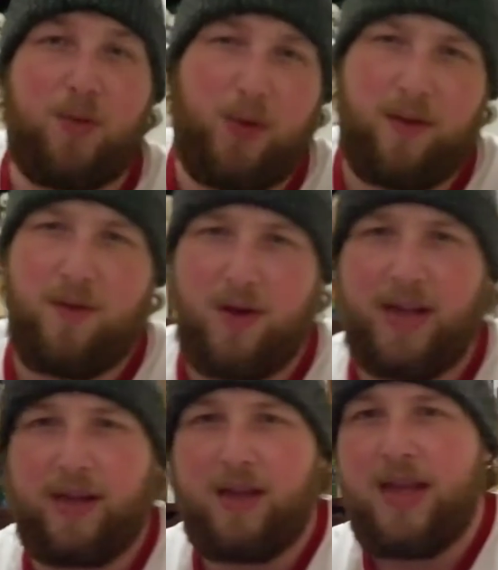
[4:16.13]
really
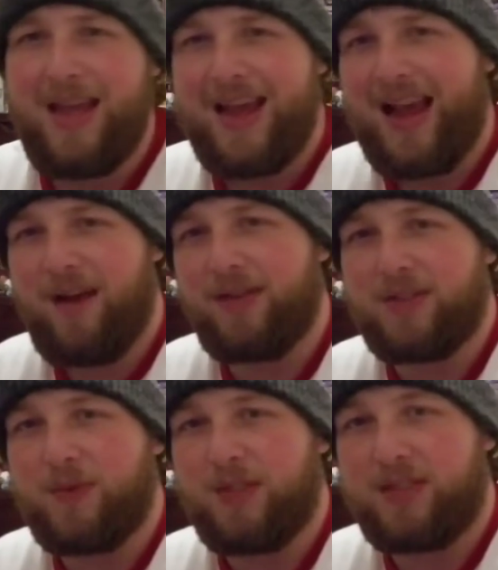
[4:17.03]
like how
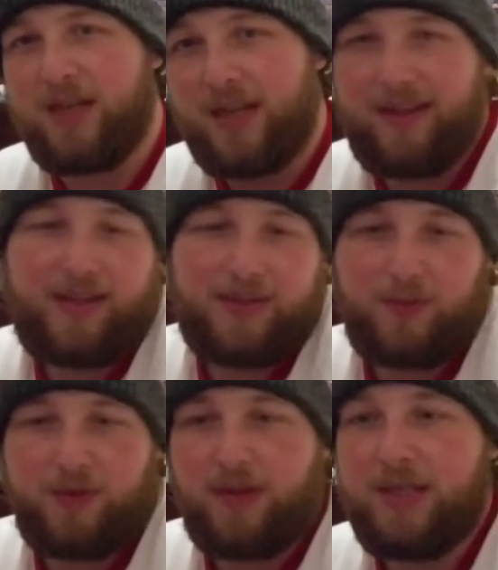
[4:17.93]
this one is done. I think he's a
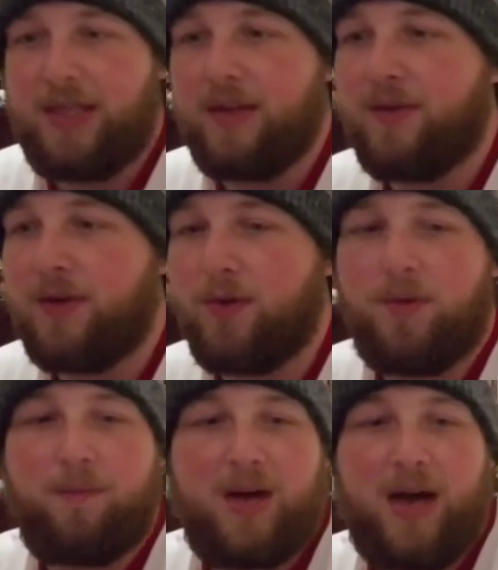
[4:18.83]
really neat little
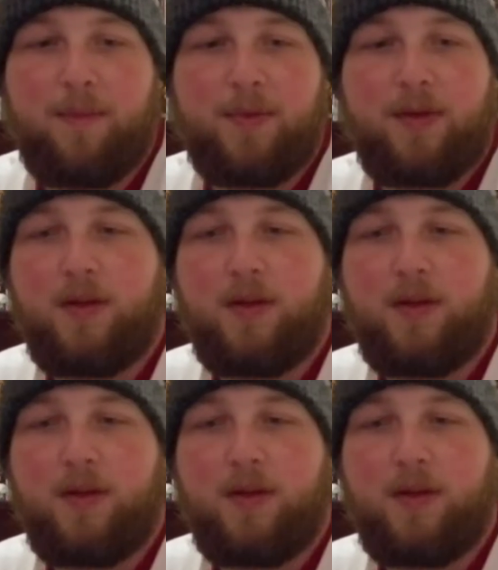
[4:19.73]
pop.